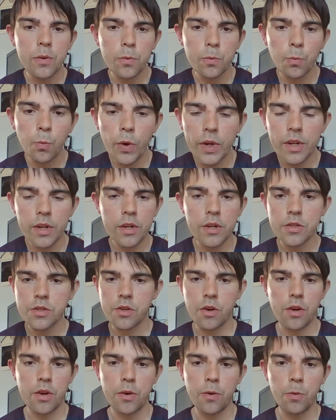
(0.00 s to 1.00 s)
winning a
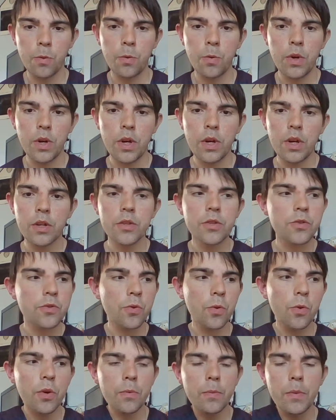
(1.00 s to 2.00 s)
title. You
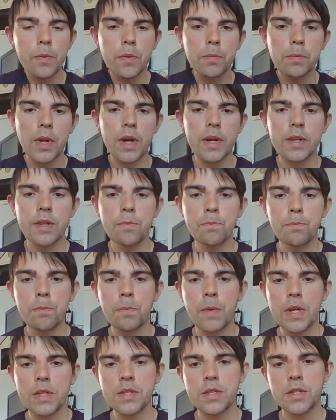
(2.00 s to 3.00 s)
saw it when we played
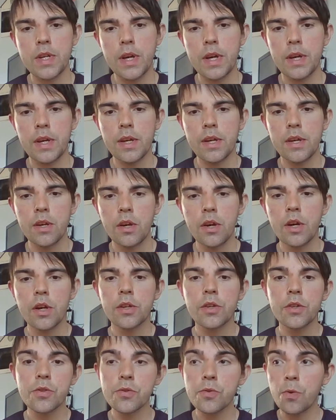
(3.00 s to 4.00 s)
Man City.
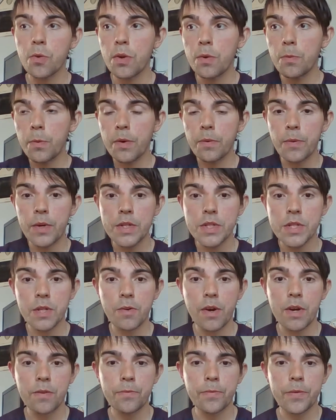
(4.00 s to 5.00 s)
You saw it when we went to
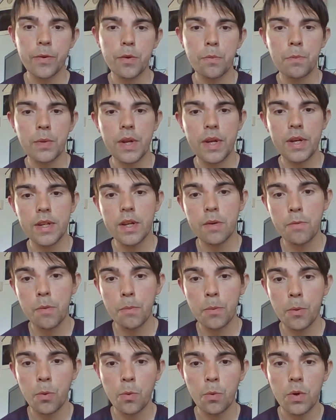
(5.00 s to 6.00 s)
Anfield and played
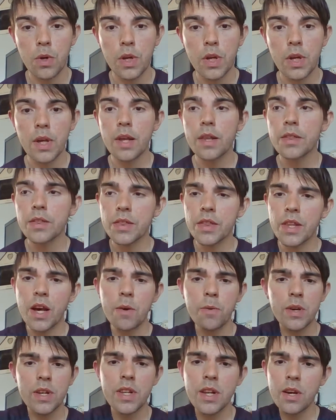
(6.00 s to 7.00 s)
Liverpool.
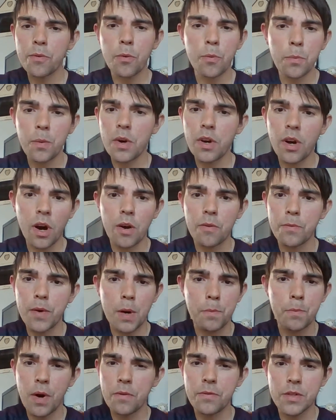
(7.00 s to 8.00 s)
They're a level
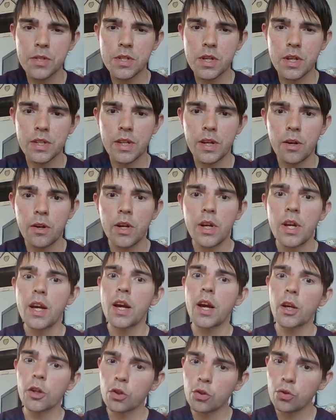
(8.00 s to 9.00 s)
above us at now.
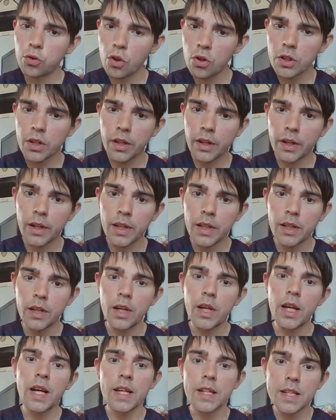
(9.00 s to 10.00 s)
And Kroenke
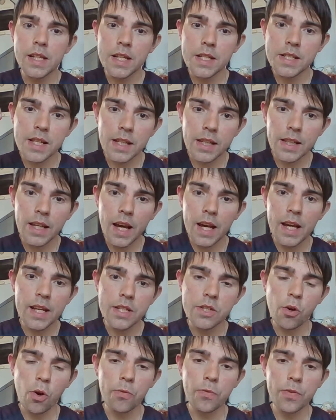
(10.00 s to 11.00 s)
needs to get
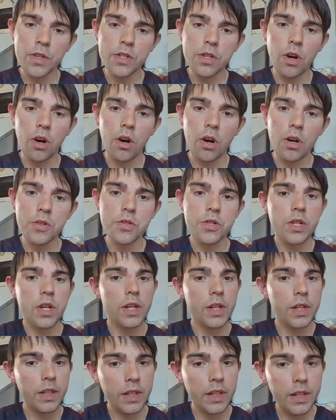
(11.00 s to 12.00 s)
his off his arse,
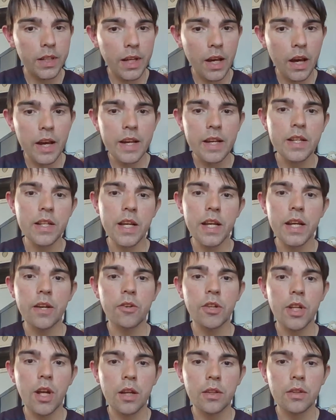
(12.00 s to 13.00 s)
get in here
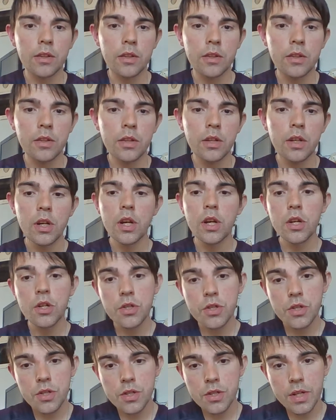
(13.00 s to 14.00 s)
in London,
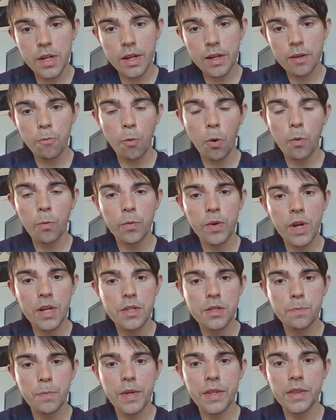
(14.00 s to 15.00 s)
see what
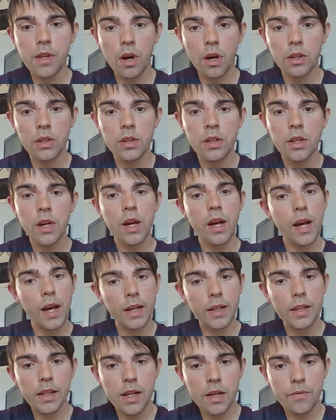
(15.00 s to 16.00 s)
needs to be done,
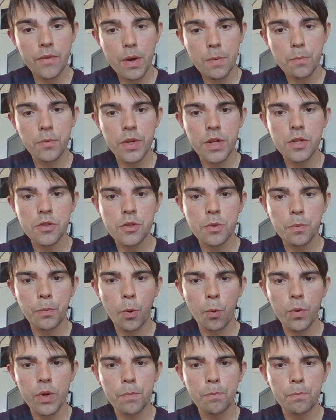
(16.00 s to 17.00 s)
and give Emery the
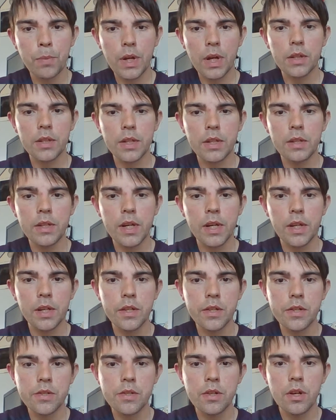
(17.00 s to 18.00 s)
support he bloody
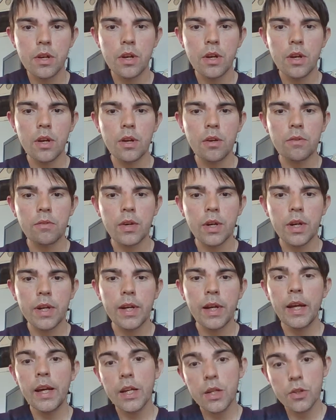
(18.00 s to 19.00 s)
needs.
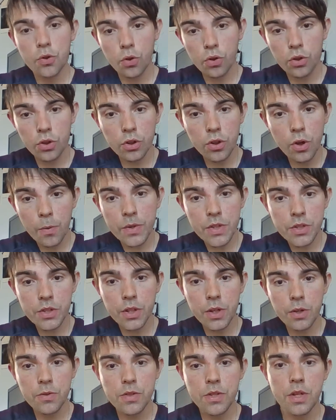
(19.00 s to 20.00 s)
Right? He's got no
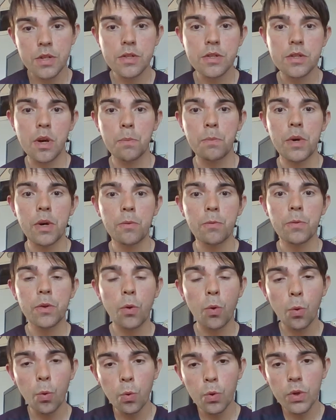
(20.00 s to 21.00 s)
excuse this summer with
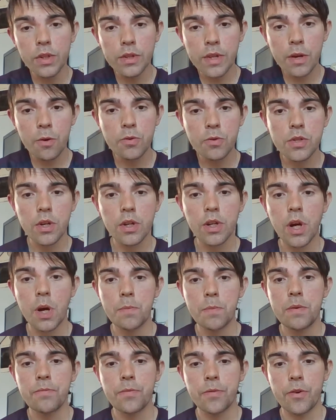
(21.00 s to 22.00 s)
all the deals that are
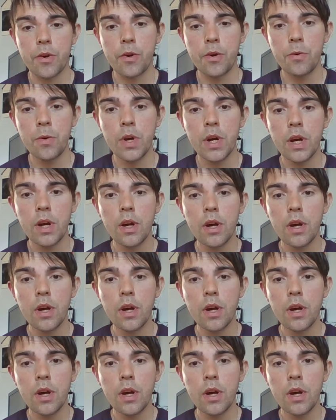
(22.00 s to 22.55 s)
coming through,